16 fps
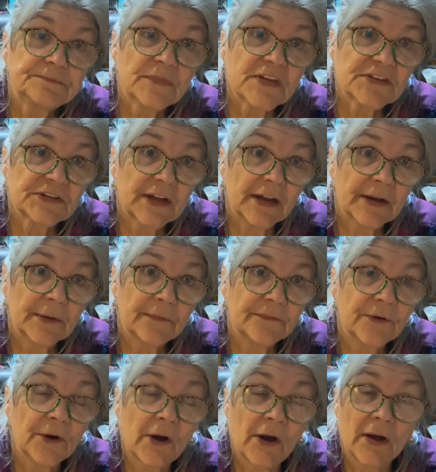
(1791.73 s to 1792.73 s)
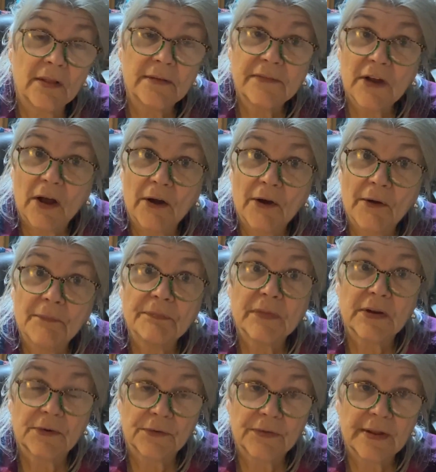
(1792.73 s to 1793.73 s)
So for all of y'all
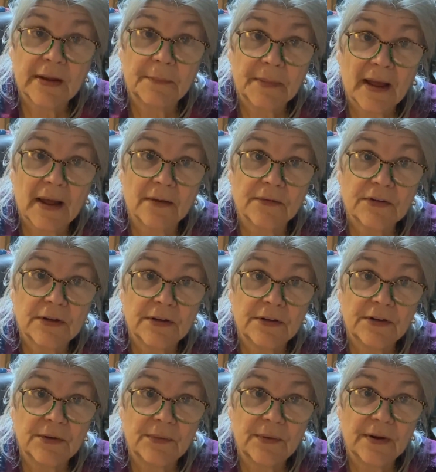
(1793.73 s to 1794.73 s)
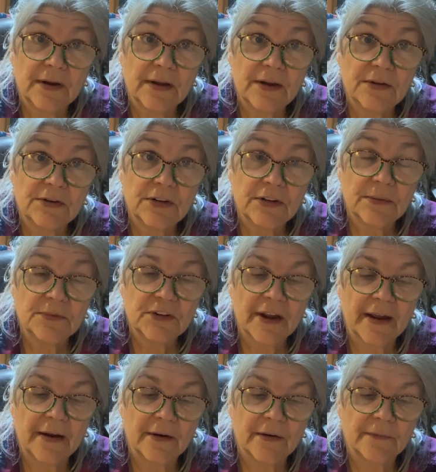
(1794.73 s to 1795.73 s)
that are thinking about doing a YouTube
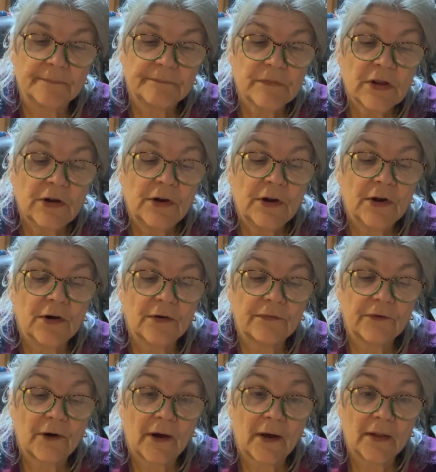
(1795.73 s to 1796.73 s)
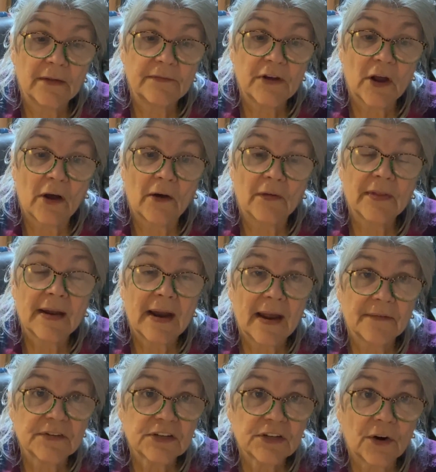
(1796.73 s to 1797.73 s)
channel, or for all of y'all that
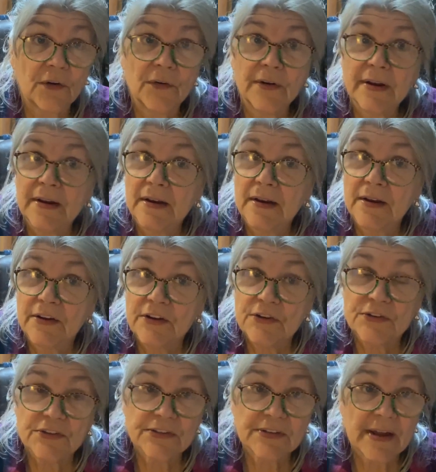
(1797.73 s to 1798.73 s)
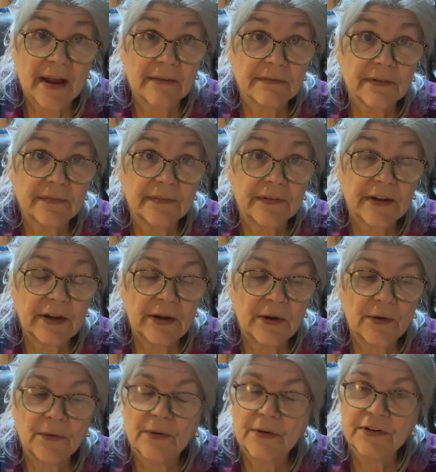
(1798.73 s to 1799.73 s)
have started and you just have a
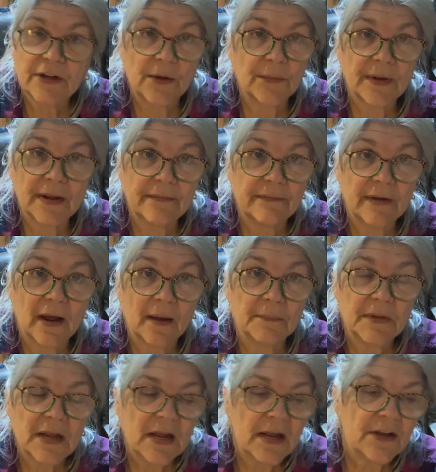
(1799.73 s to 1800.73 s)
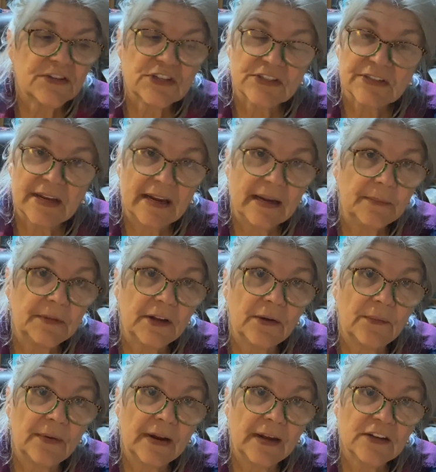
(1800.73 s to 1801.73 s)
few, don't give up. Just keep
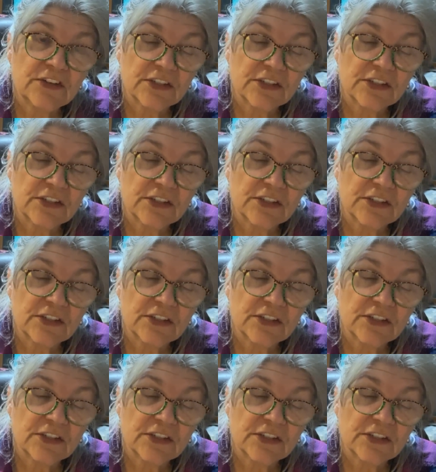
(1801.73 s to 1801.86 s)
doing it.